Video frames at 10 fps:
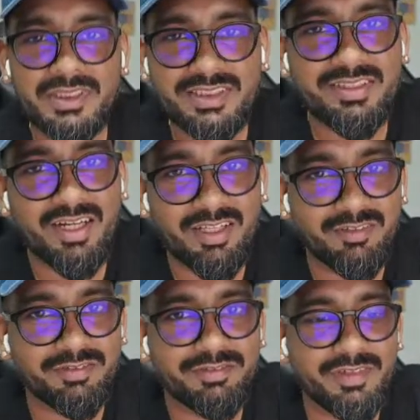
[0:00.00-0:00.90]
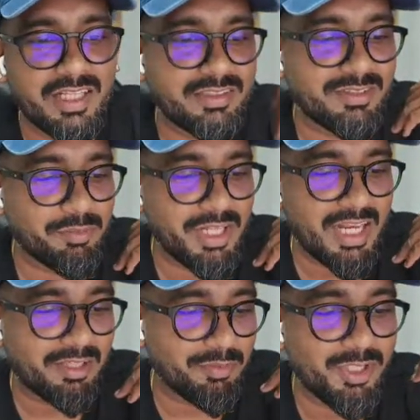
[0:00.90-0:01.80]
thrive. Like somebody
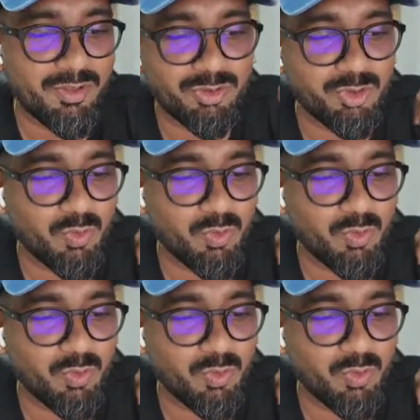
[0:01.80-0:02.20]
like me who's